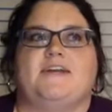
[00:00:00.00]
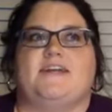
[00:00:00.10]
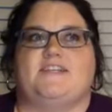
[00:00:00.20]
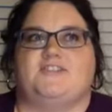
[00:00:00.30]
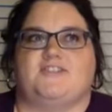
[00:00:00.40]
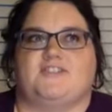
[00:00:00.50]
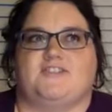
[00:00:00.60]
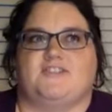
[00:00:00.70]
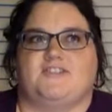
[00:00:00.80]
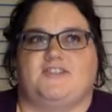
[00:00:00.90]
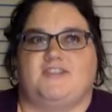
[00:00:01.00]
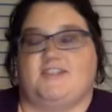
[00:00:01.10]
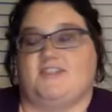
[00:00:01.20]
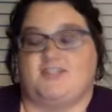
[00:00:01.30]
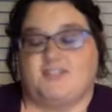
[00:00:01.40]
It's just,
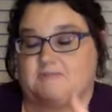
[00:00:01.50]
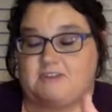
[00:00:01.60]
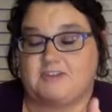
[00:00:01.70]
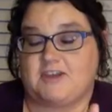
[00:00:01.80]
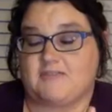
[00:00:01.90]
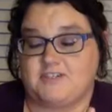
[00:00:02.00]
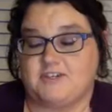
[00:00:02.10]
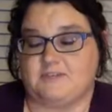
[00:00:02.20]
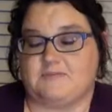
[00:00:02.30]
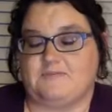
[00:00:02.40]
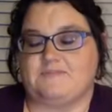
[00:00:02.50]
it's just something you have to do.